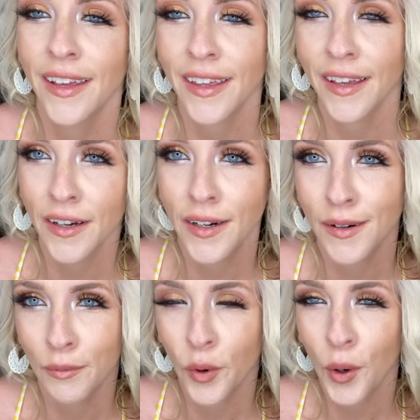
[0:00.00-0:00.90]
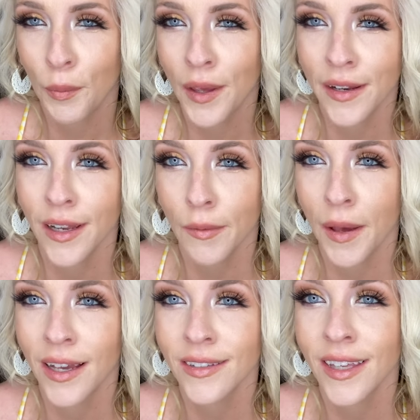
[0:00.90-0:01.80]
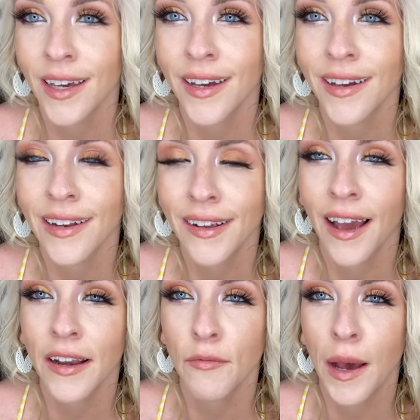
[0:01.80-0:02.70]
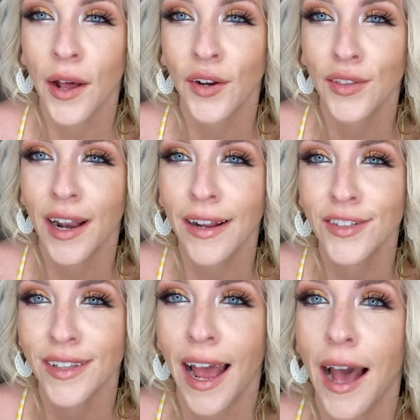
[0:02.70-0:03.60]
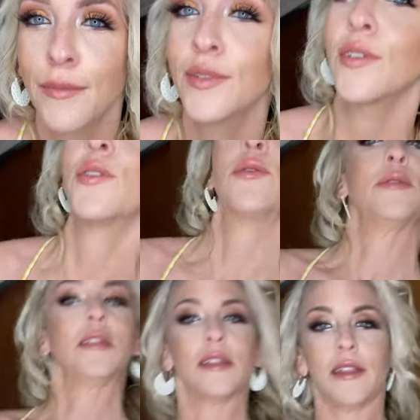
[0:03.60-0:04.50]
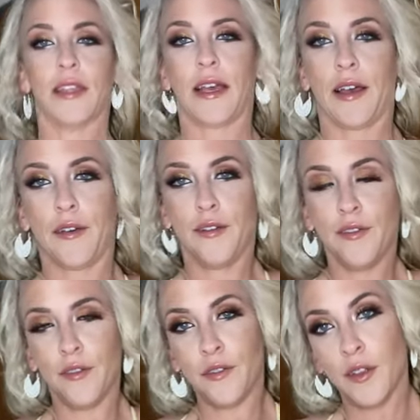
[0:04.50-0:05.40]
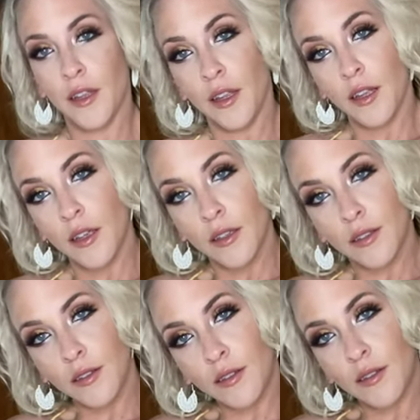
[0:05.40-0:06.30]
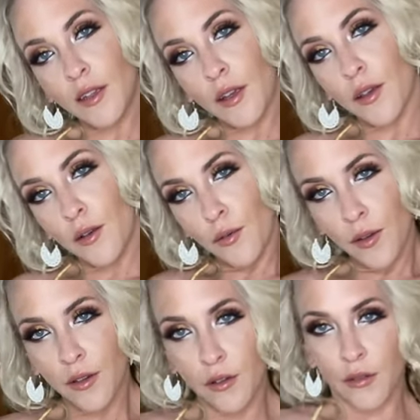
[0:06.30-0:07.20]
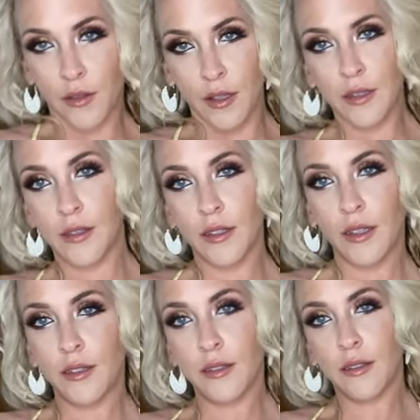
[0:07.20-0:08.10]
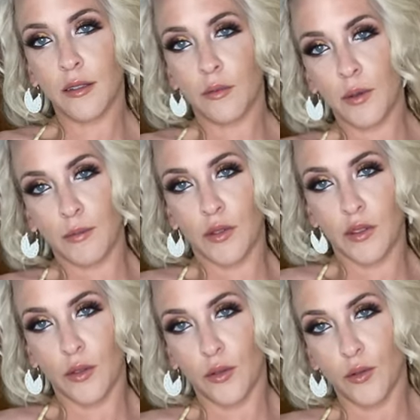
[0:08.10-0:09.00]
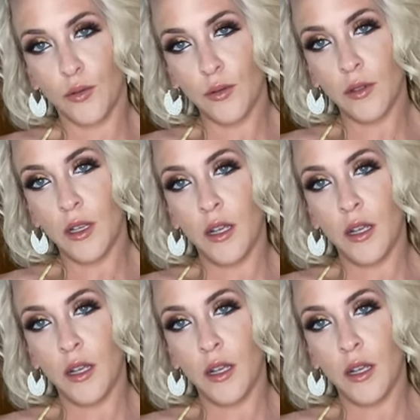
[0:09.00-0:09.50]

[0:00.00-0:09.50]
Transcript: gingham or picnic basket kind of pattern that I just absolutely love. So this is a swimsuit.